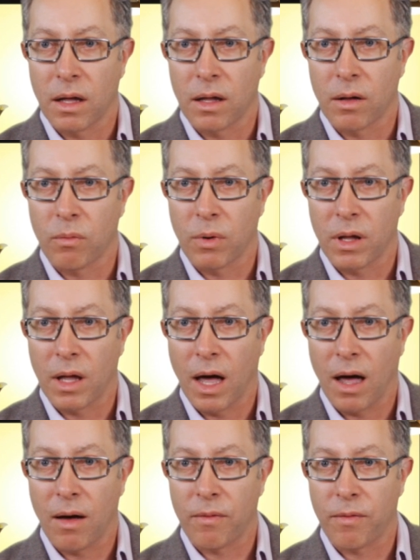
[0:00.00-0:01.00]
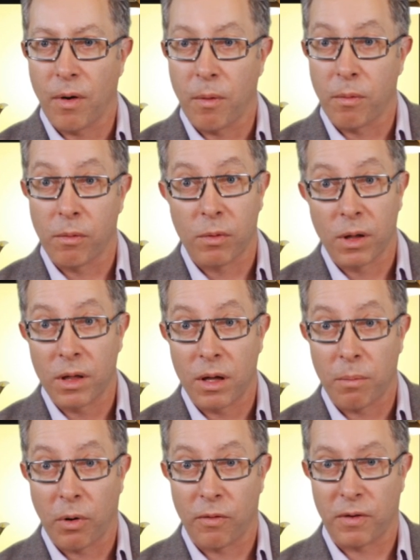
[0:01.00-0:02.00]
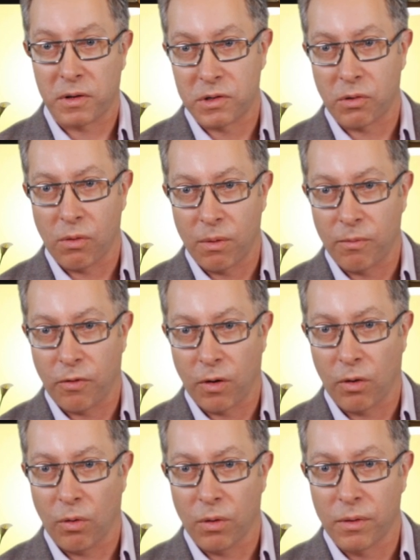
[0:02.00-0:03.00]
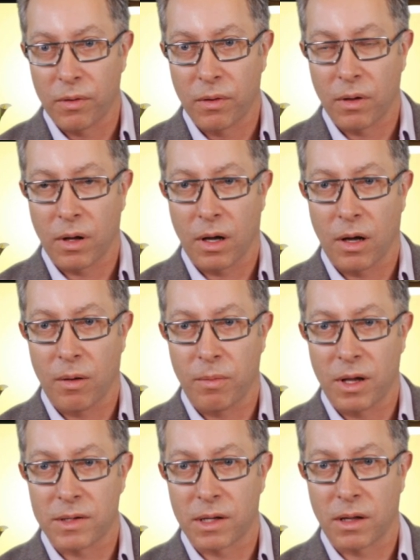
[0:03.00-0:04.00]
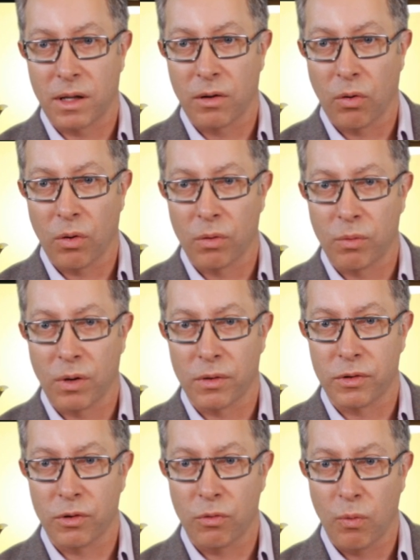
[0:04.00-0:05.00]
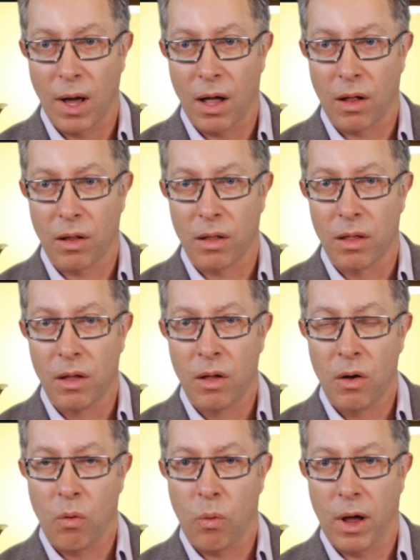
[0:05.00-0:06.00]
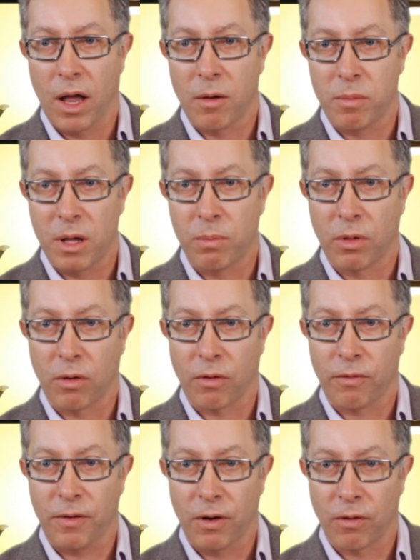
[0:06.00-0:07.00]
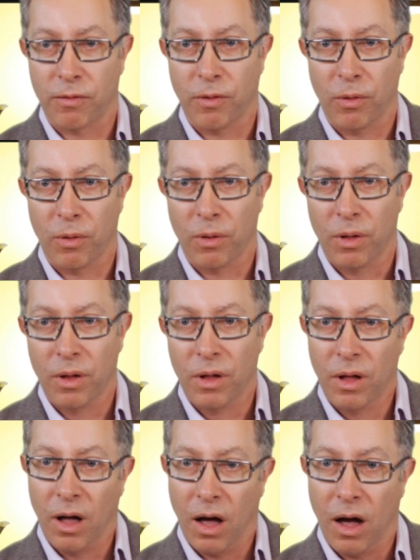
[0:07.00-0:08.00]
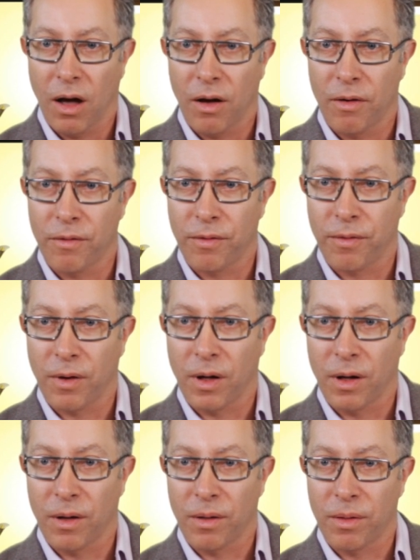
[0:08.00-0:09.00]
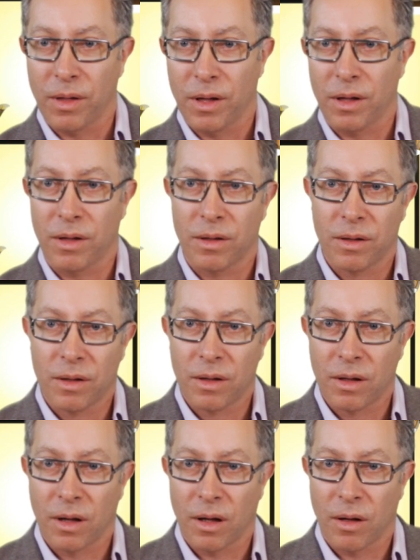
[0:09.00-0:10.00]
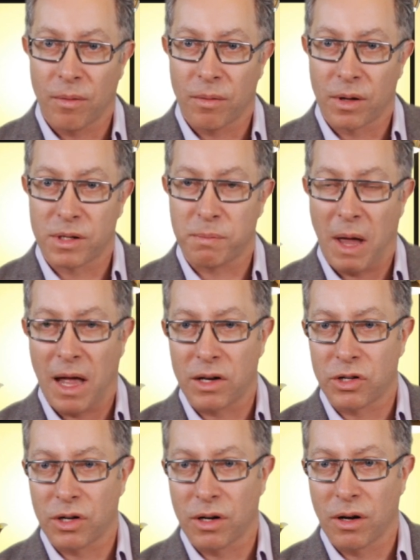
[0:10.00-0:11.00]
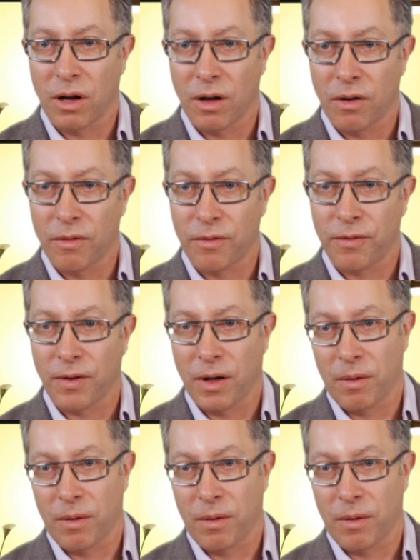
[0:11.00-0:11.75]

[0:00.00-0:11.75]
we have really a perfect storm for gold. Basically, gold will do well when people are fearful of the expansion of